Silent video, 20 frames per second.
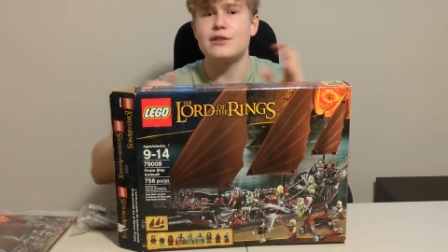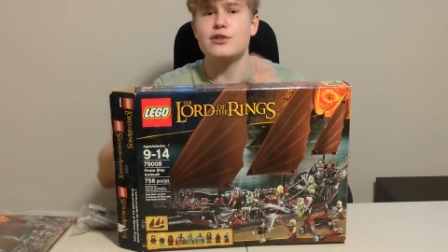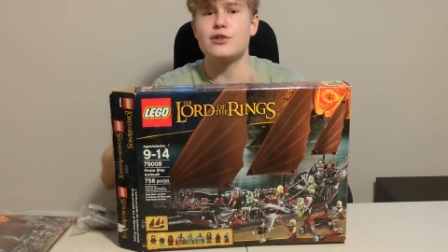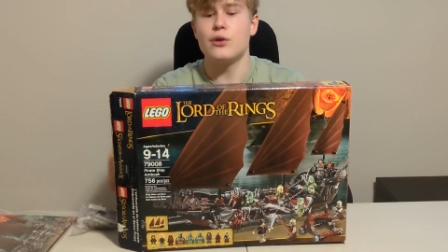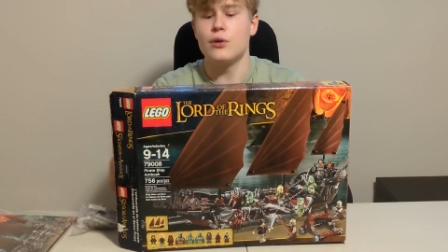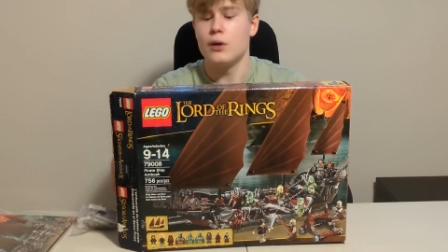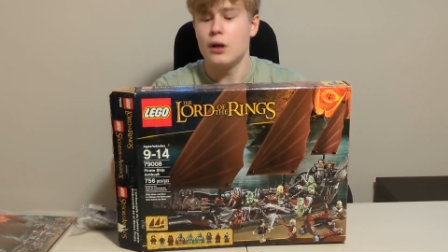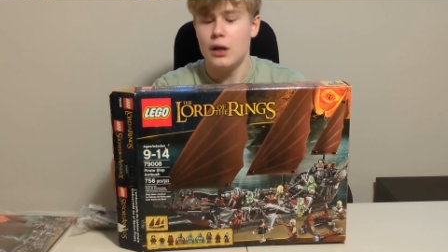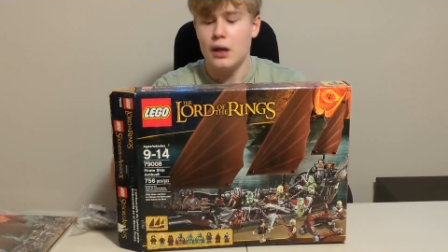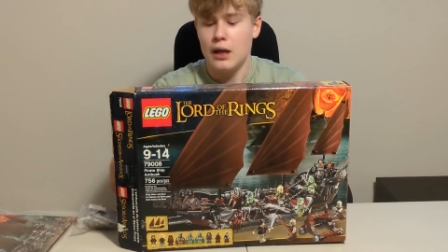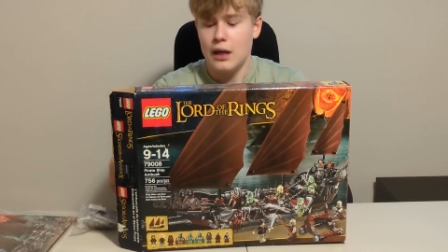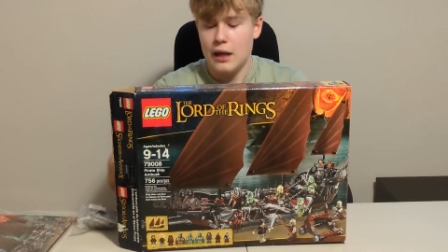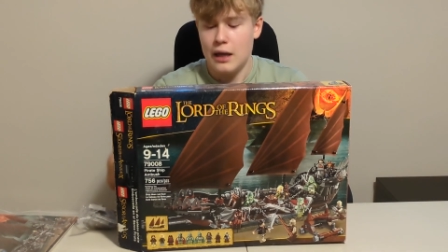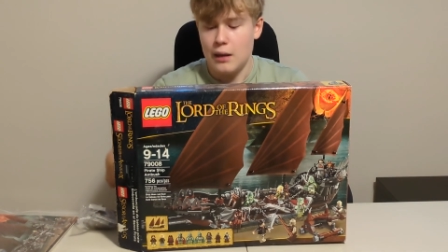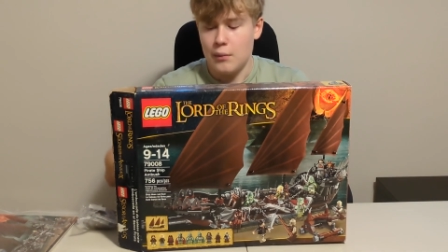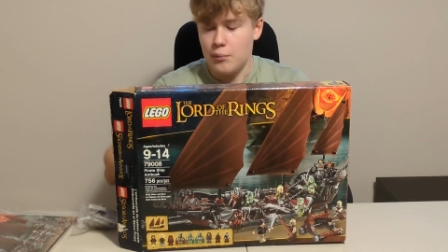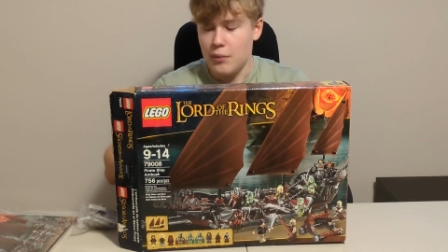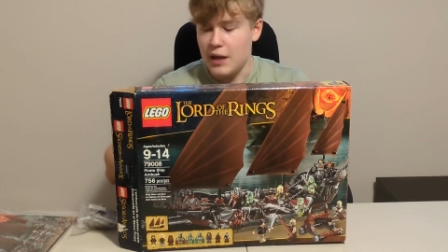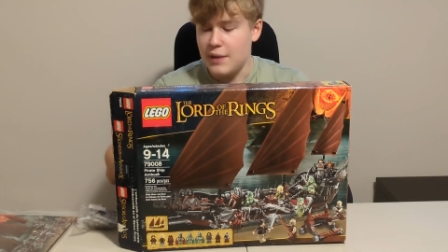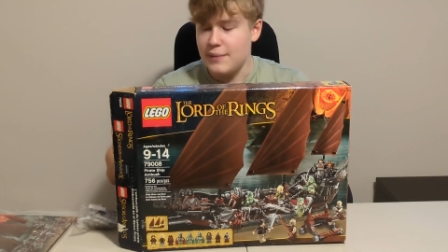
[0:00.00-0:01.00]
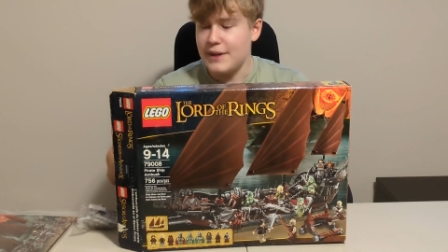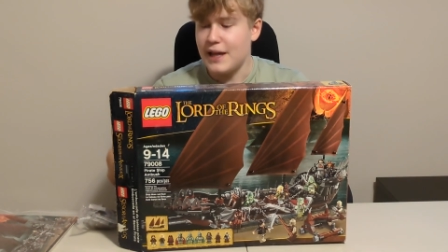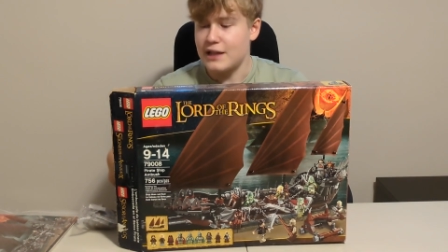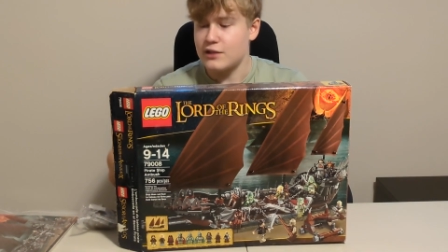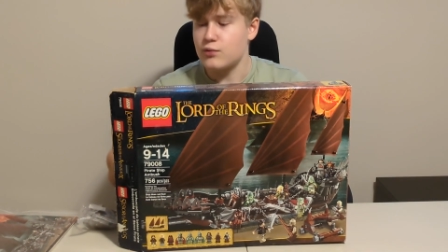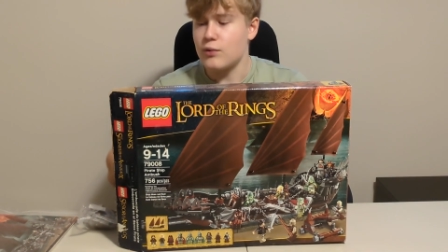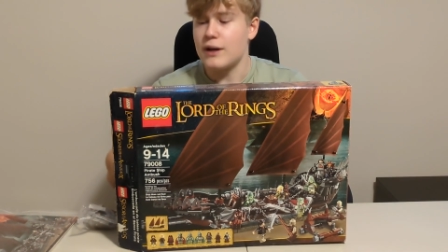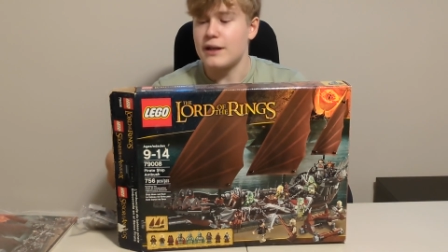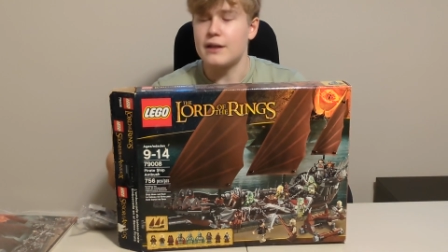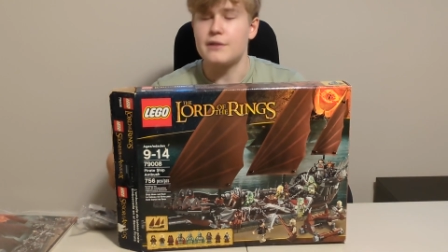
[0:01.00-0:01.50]
So maybe
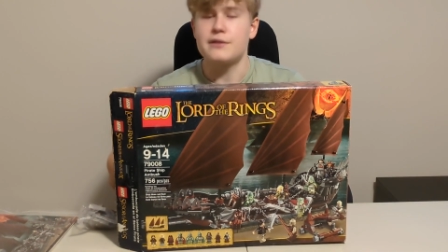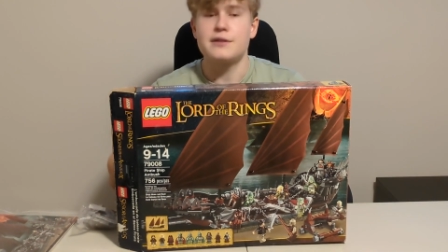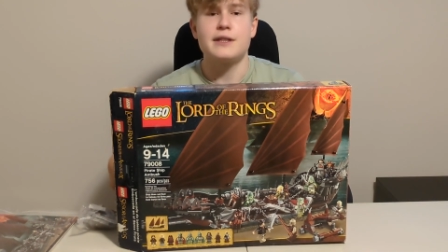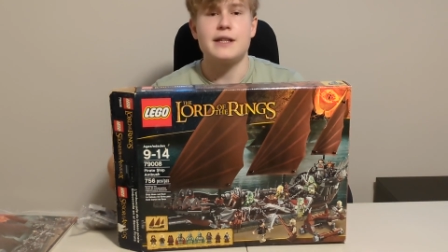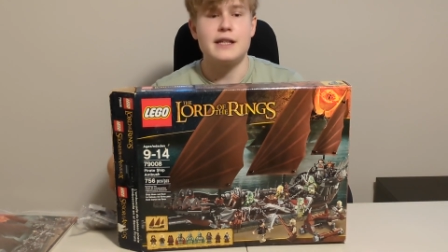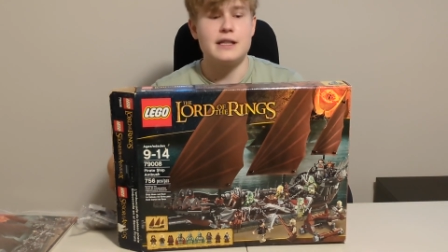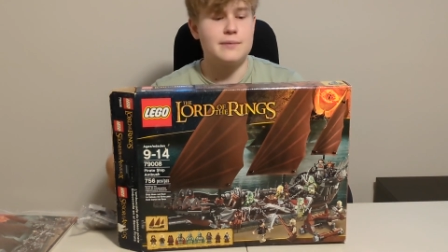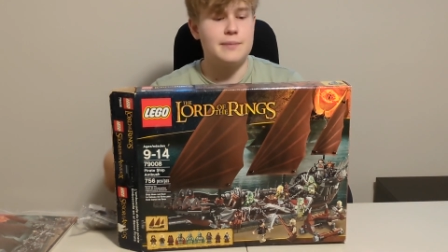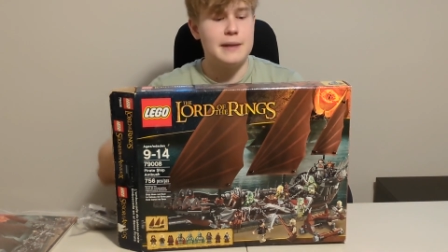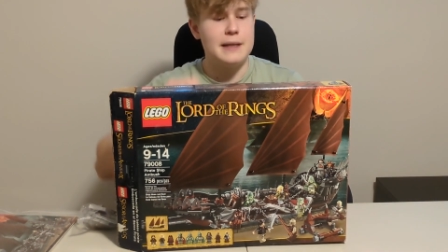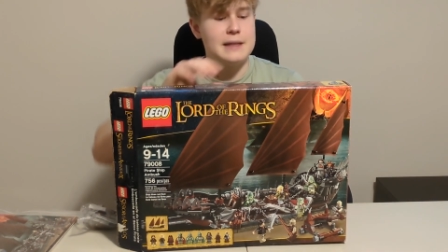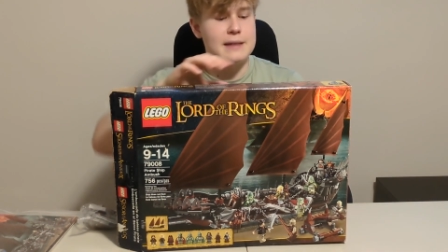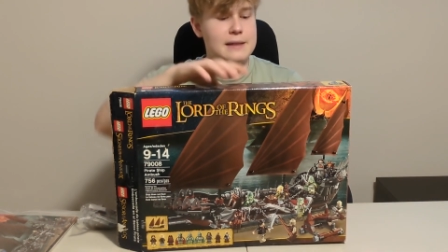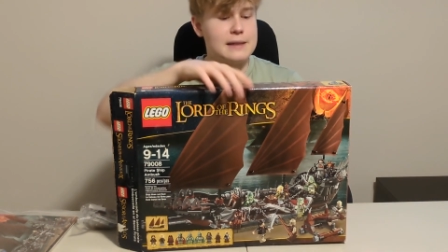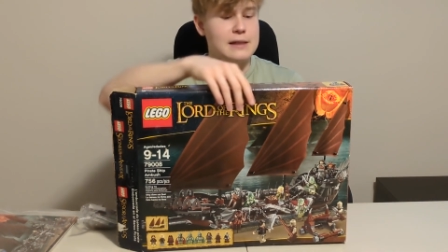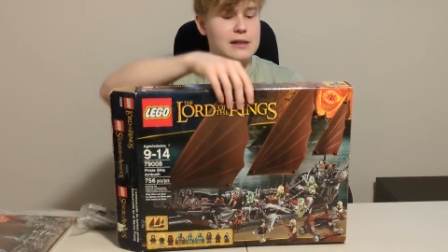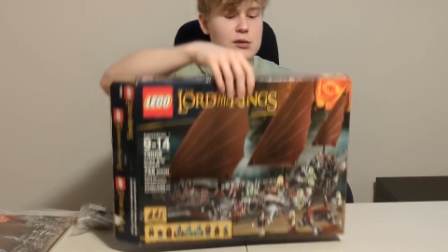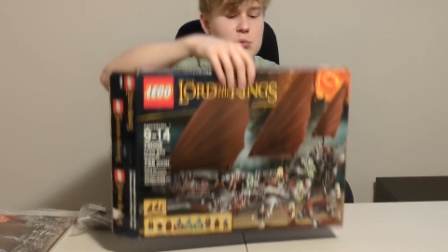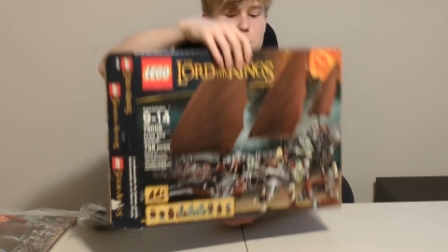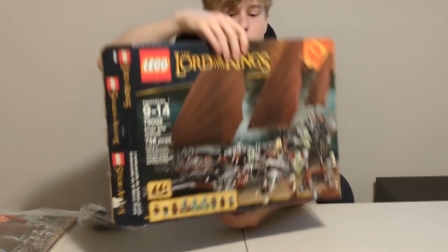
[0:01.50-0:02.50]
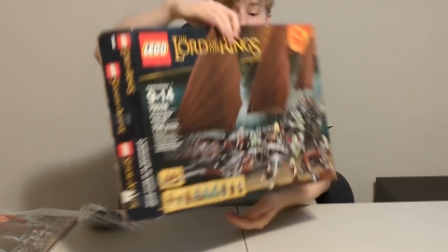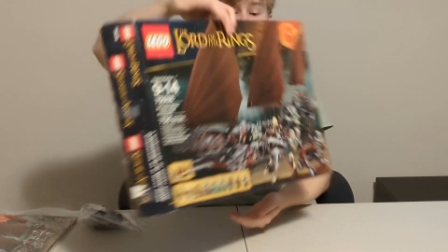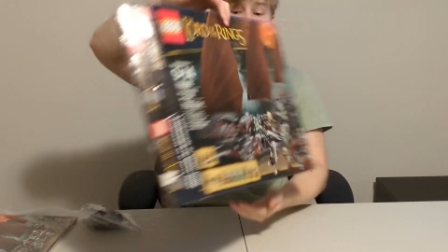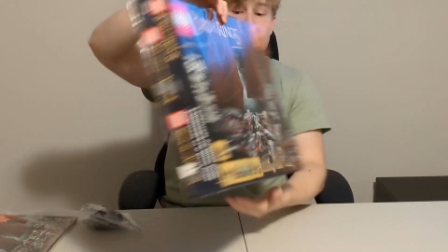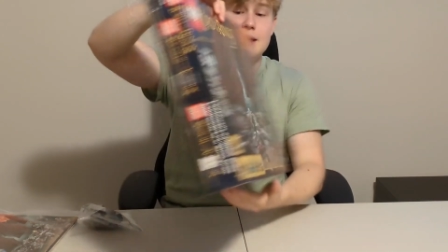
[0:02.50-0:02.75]
that's why there's less pieces, but I